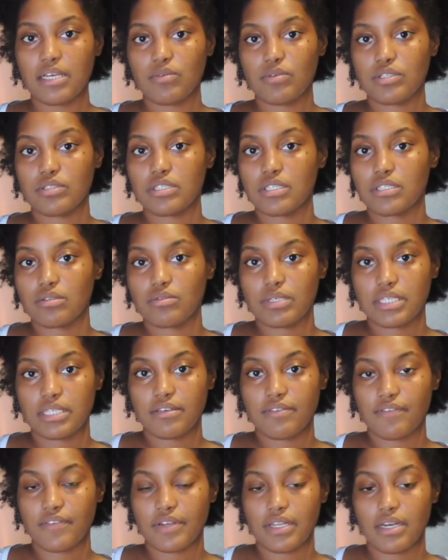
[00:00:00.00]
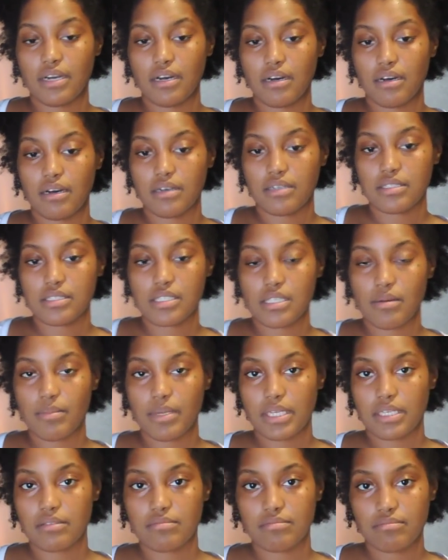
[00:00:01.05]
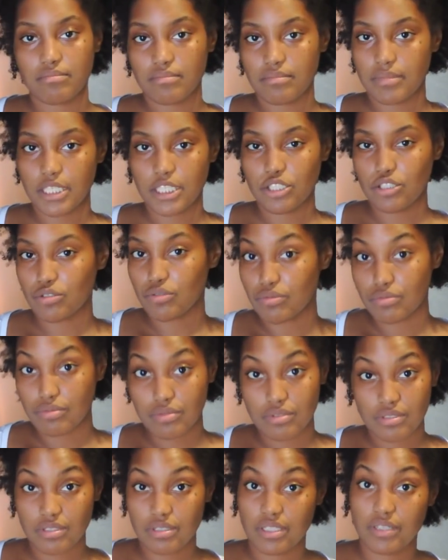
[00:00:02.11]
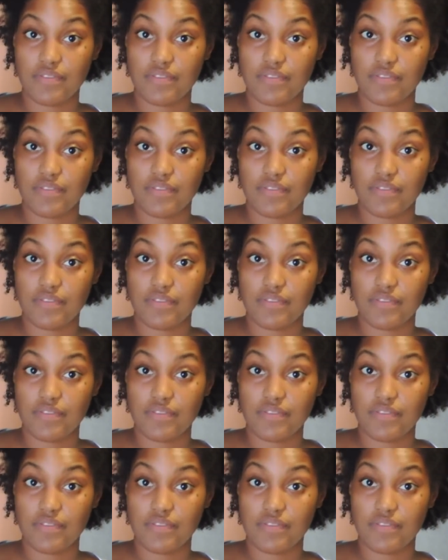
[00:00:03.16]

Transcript: when you're dealing with different stomach issues.